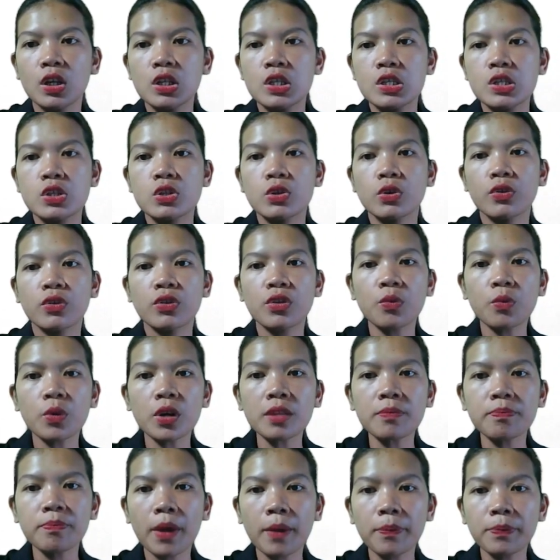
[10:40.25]
So the
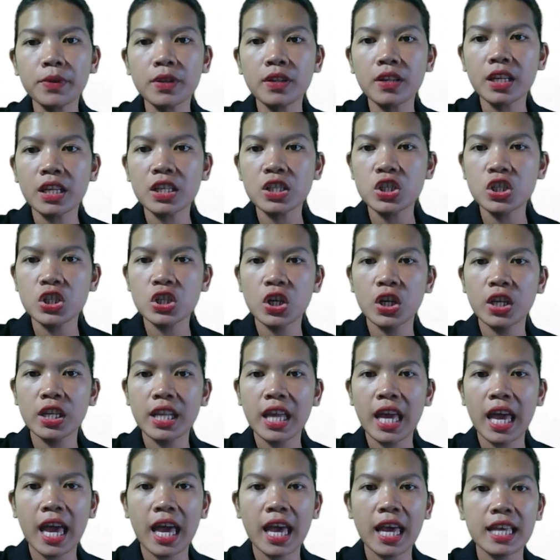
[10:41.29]
world population
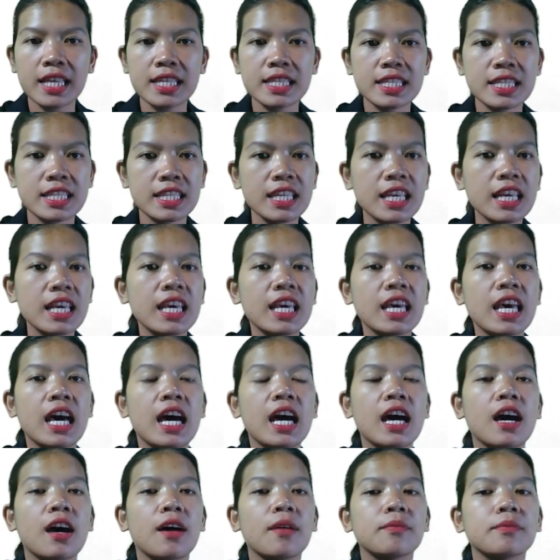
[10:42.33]
has
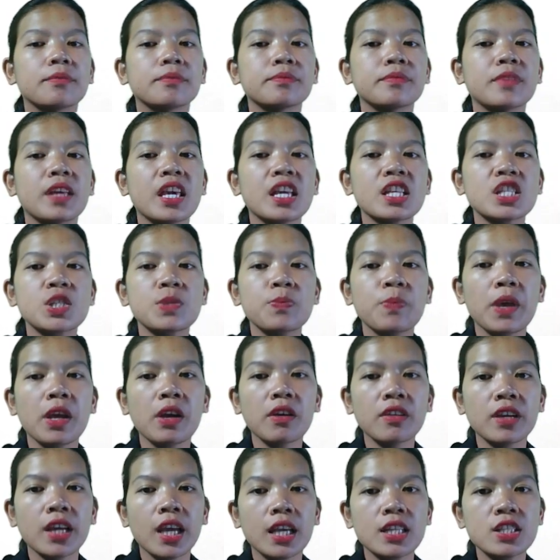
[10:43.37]

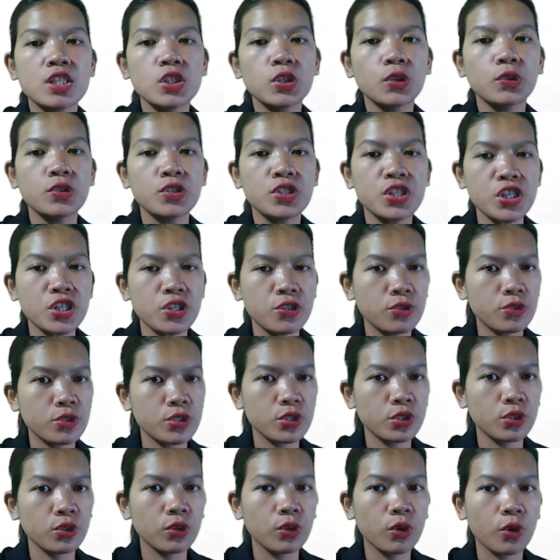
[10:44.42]
experienced
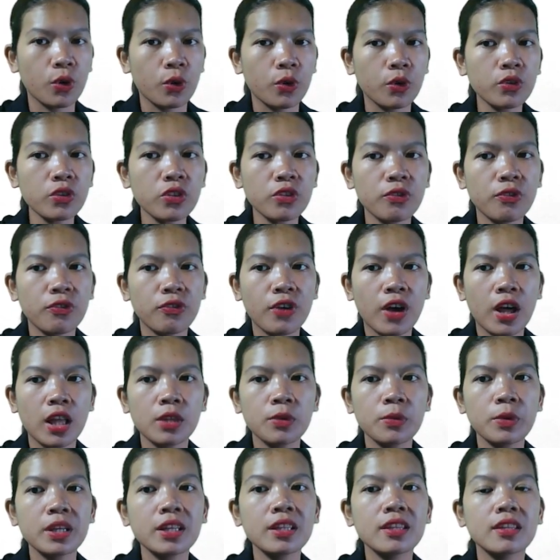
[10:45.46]
continuous growth
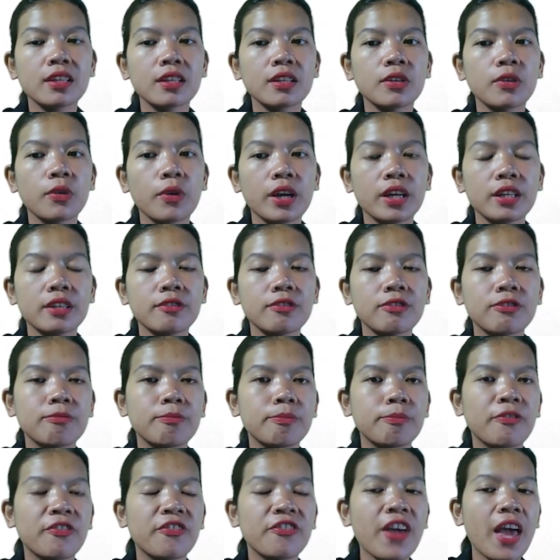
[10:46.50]
following the Great
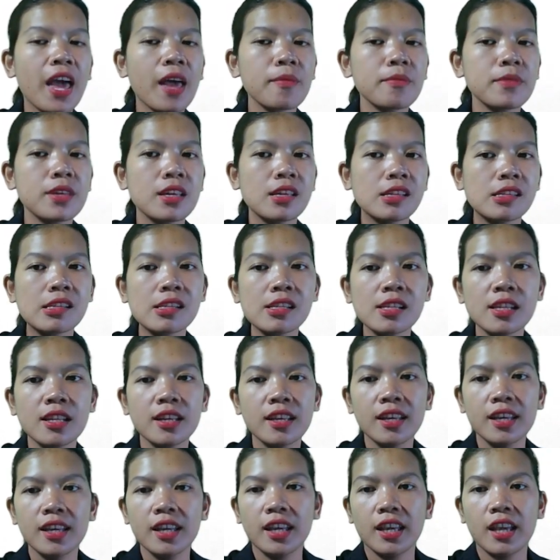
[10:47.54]
Famine
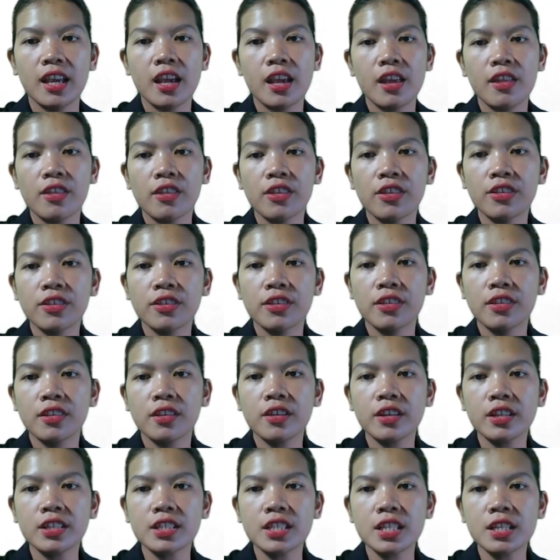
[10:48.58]
in
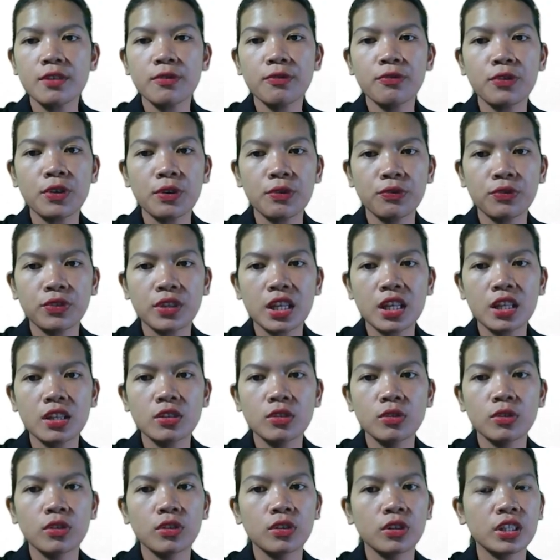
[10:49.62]
1315
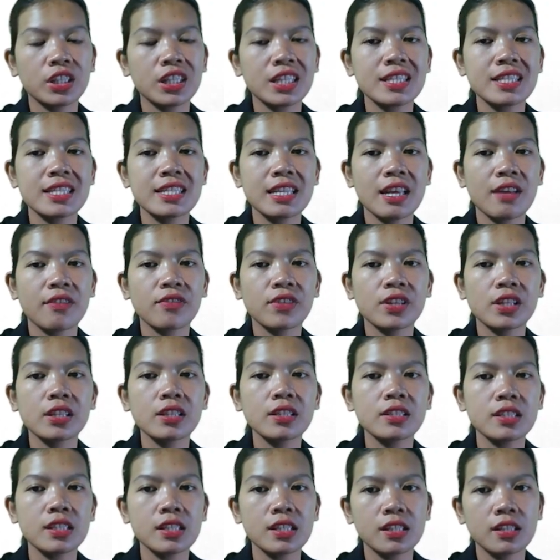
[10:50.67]
to
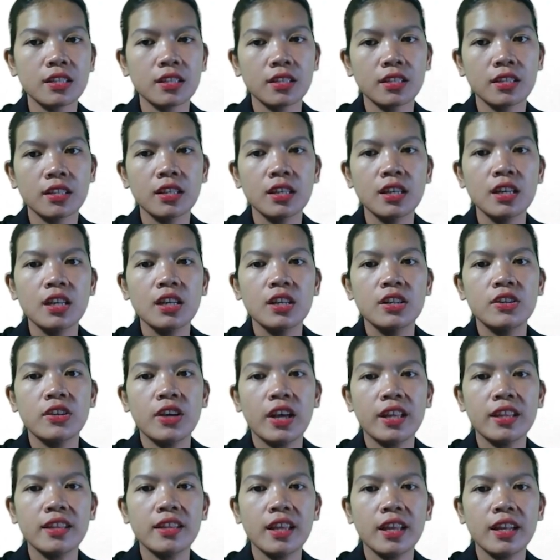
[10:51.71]
1317,
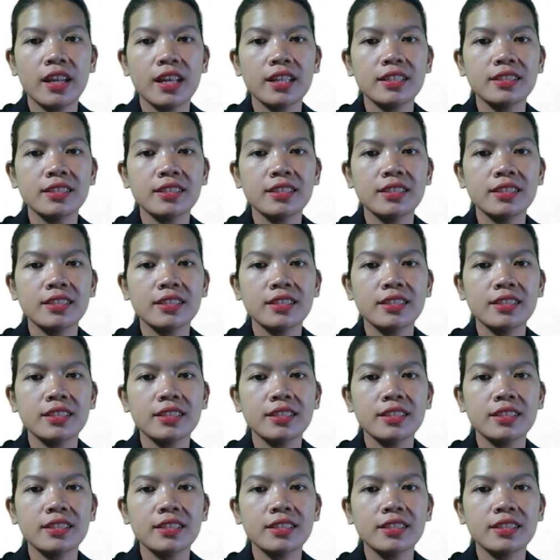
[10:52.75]
and then